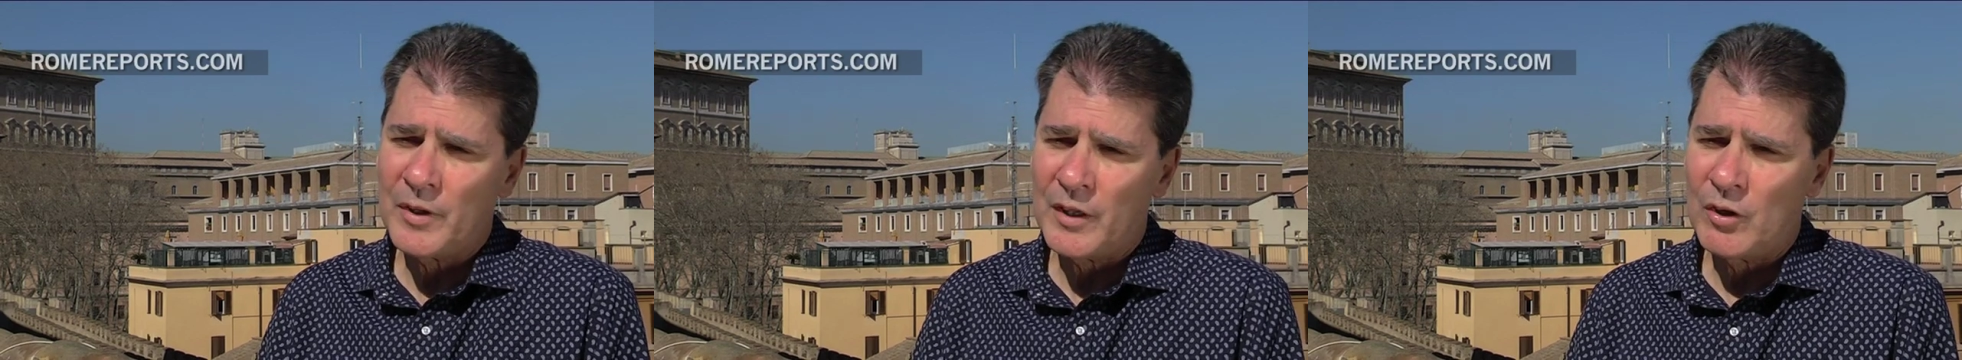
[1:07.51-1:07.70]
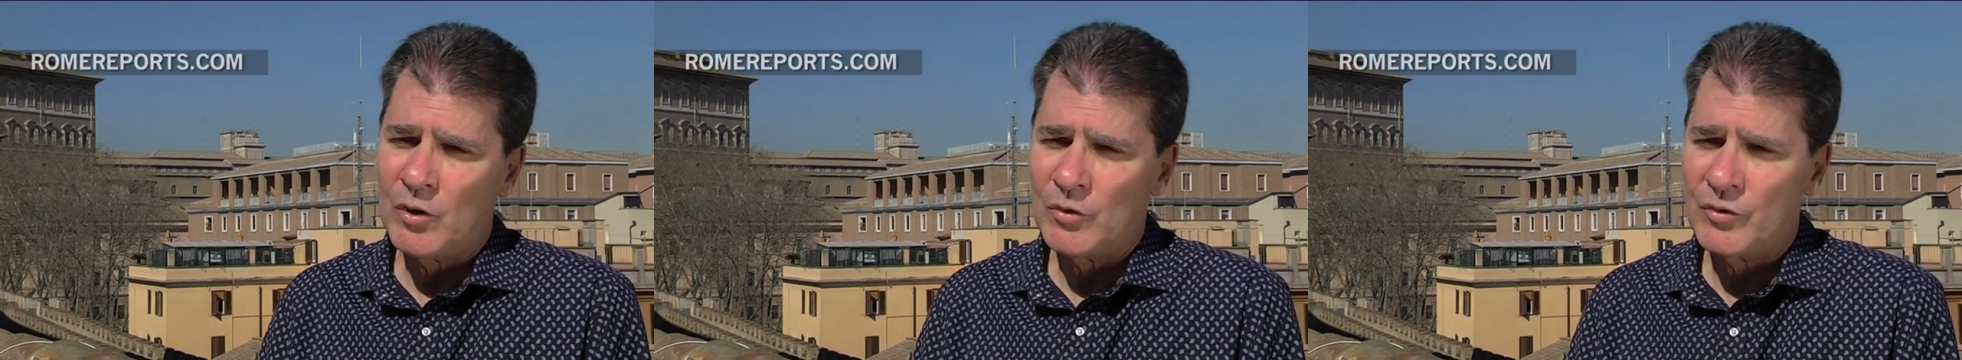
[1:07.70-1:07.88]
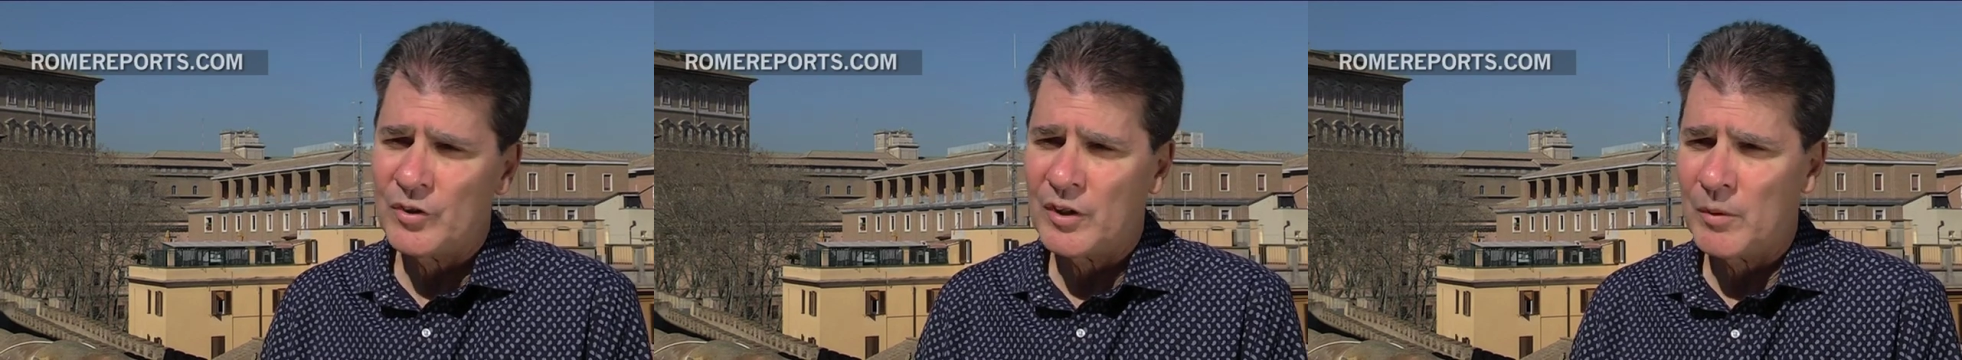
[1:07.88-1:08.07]
which
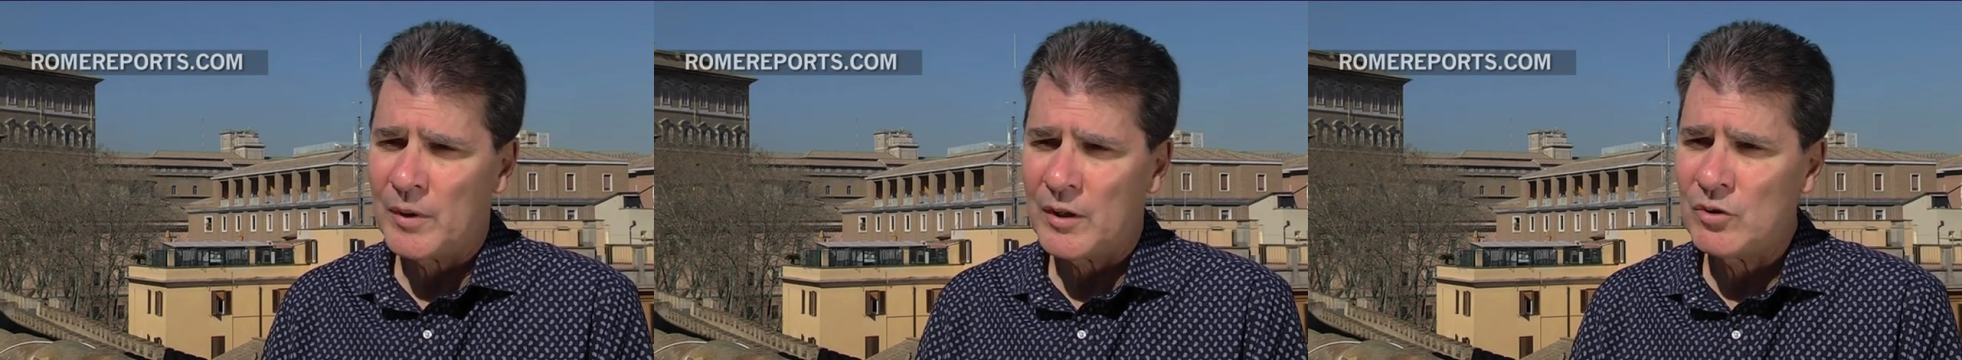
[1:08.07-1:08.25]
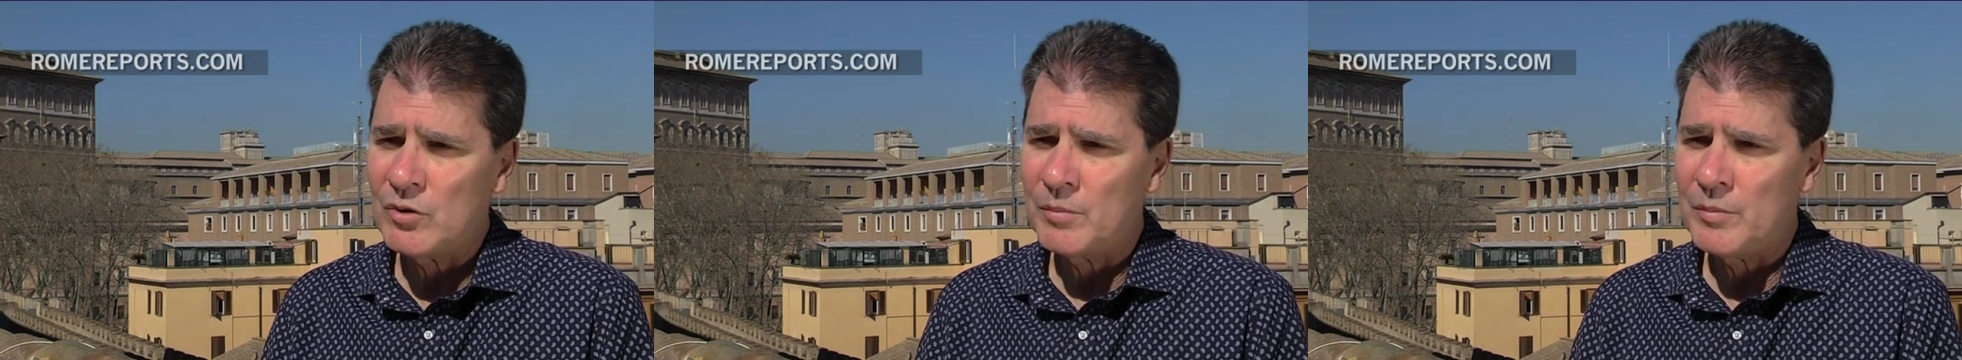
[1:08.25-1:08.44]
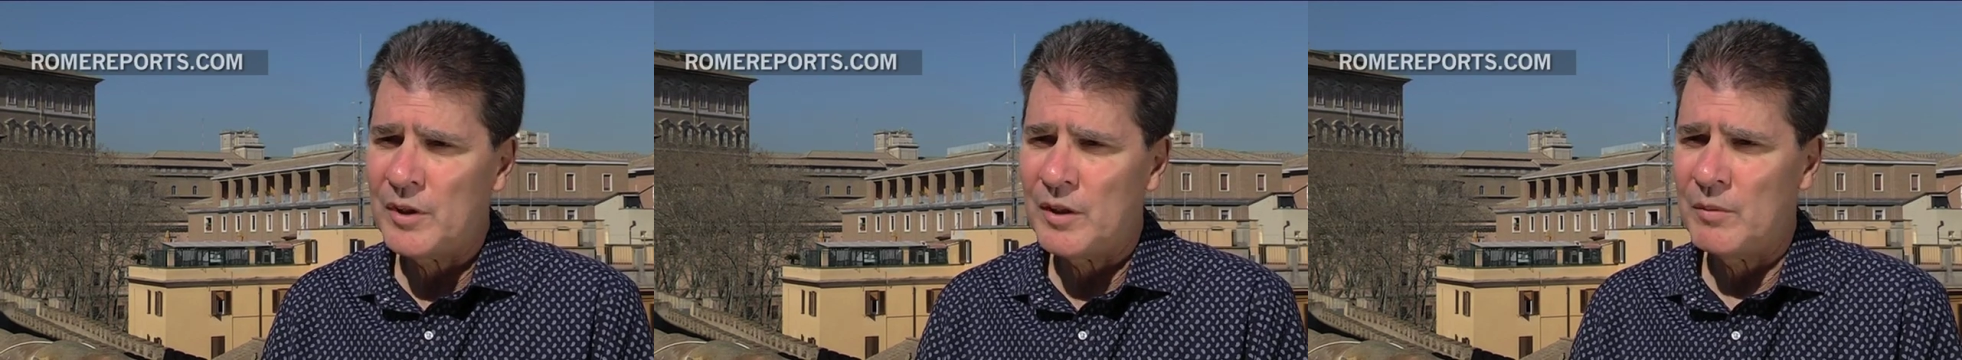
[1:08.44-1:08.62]

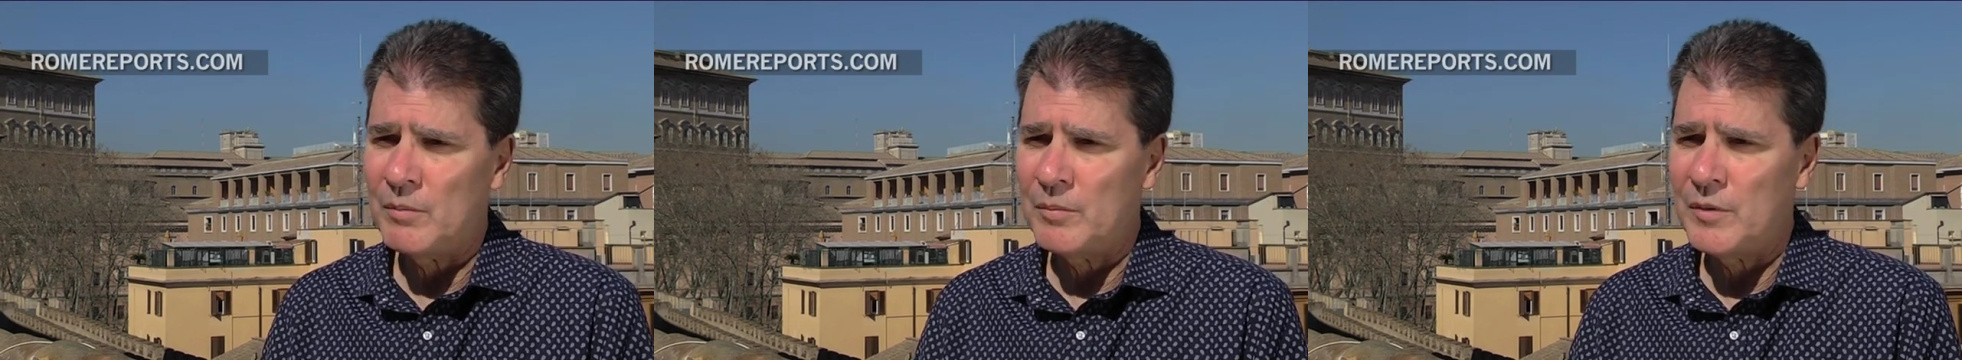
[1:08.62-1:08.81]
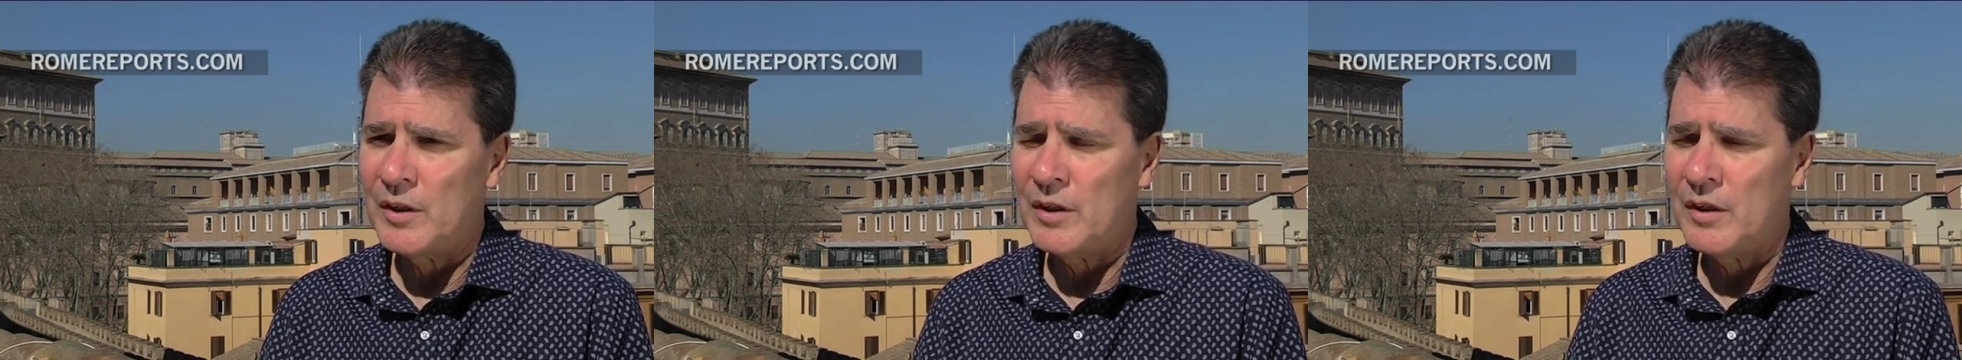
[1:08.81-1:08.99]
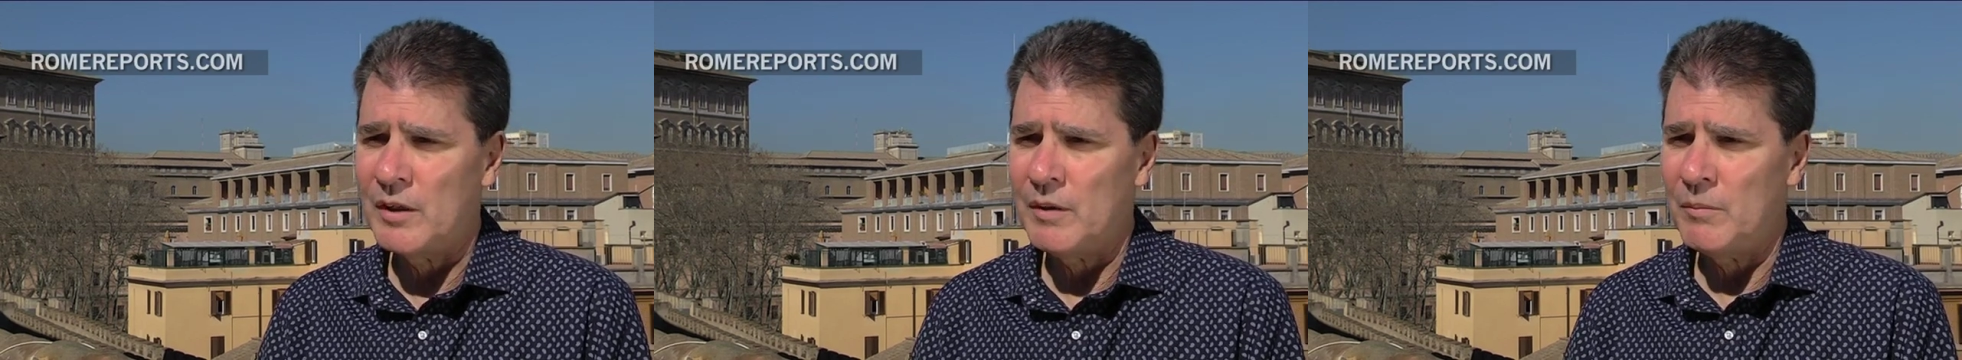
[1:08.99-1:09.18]
correspond with
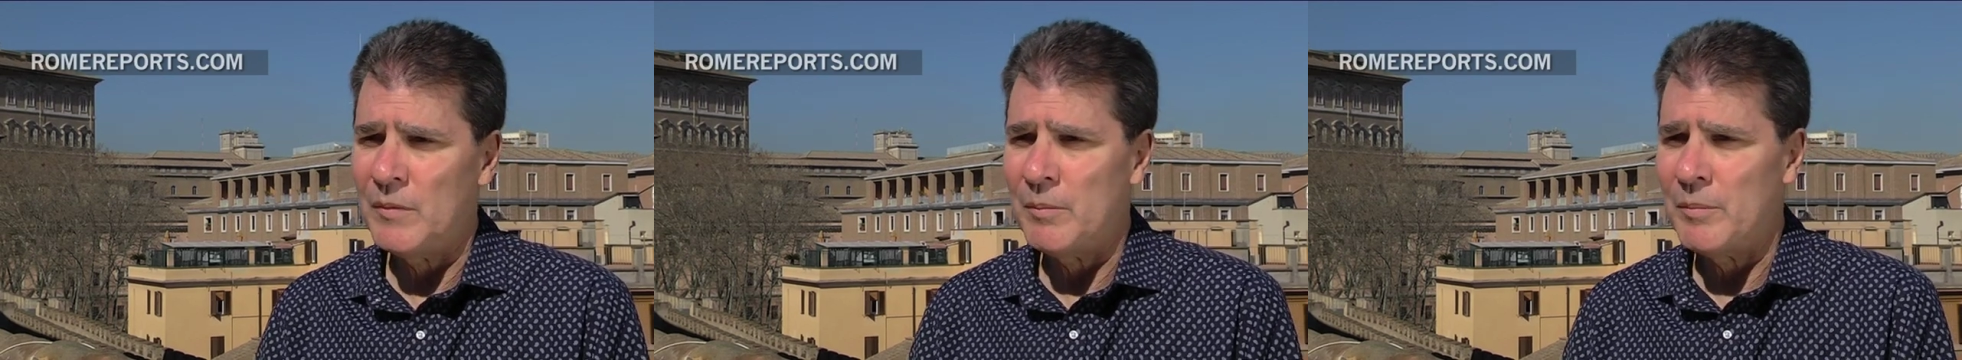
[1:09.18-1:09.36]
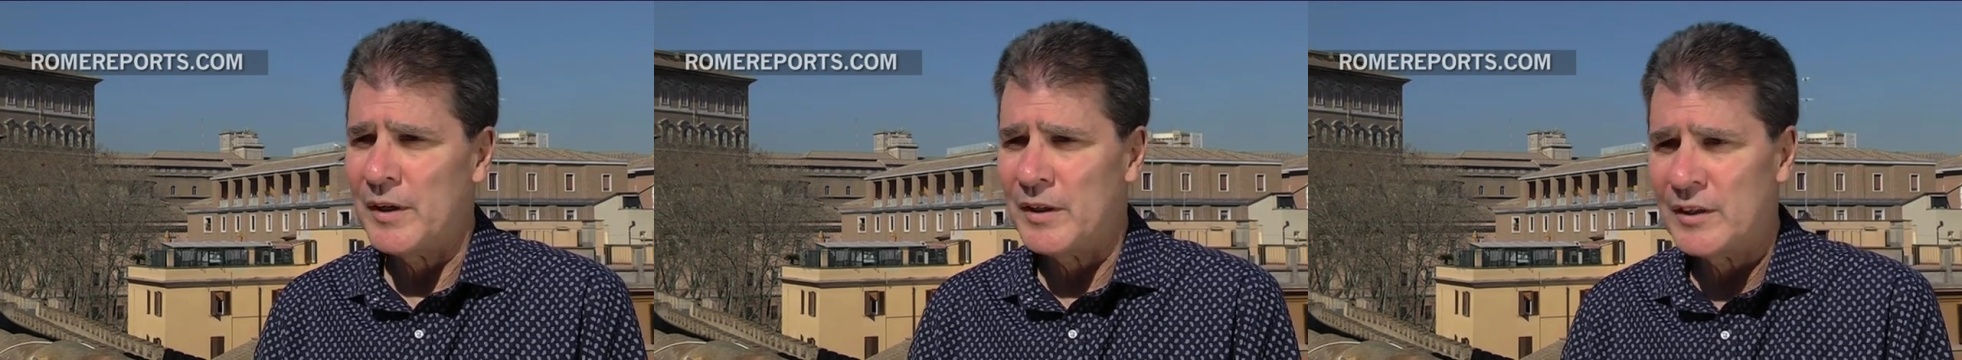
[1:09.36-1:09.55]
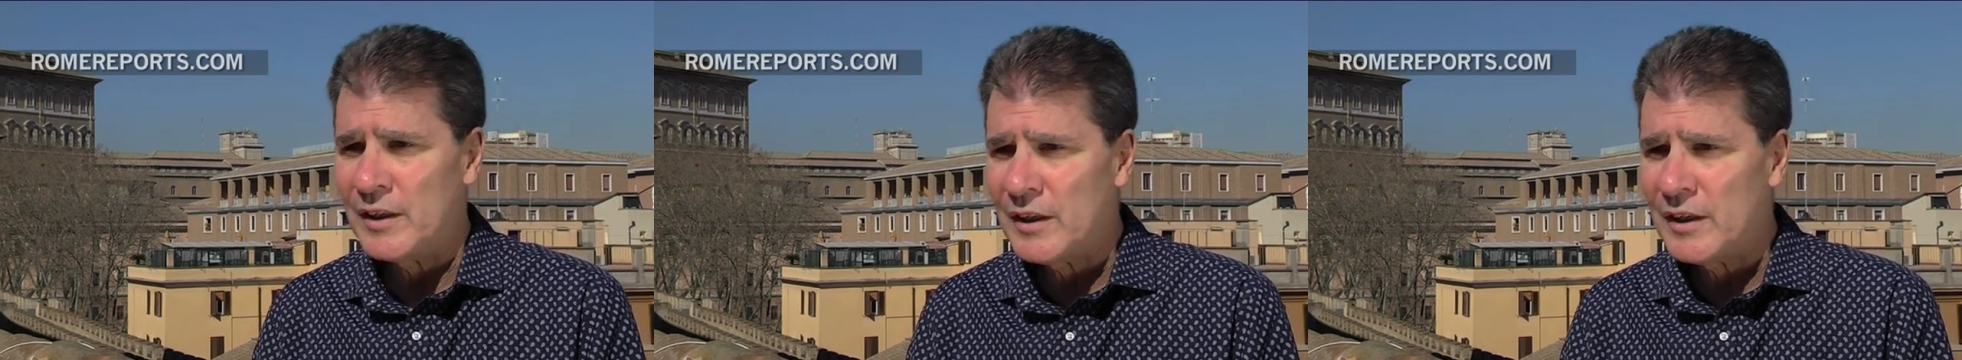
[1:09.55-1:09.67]
his voice,